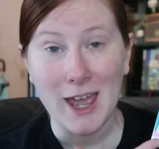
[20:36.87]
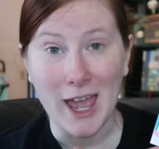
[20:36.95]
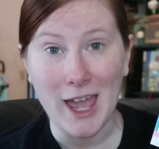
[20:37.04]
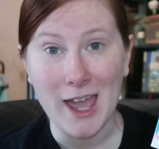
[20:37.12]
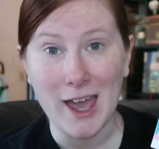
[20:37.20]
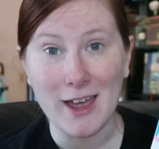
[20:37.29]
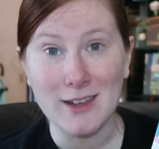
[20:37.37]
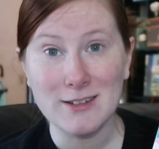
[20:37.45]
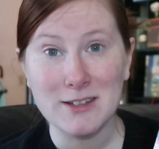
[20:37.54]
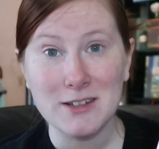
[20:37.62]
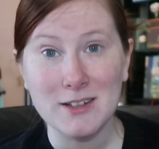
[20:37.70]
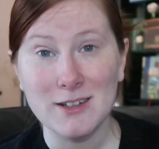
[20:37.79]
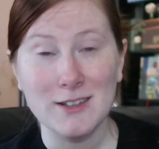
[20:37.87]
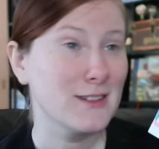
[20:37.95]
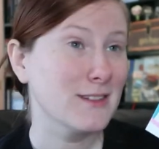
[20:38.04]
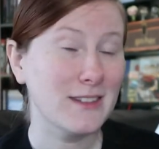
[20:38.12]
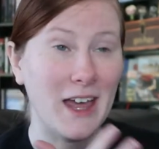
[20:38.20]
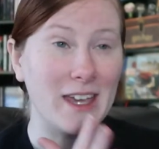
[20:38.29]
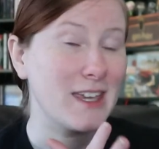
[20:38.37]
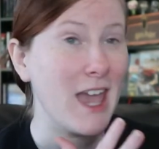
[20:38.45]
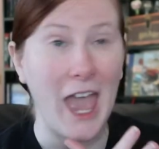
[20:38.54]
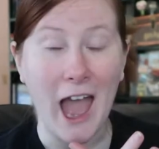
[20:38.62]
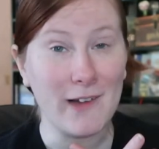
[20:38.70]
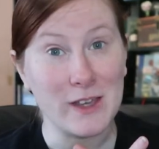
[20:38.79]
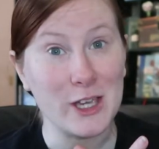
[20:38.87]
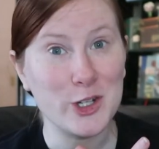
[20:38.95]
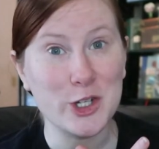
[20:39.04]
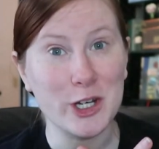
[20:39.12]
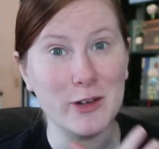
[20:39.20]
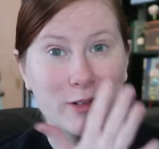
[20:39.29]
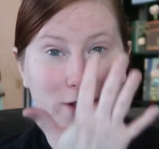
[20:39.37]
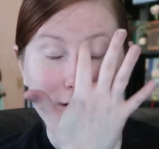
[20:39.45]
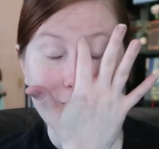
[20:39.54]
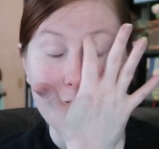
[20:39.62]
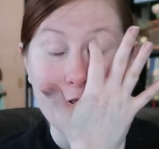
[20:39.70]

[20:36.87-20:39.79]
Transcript: and like have issues.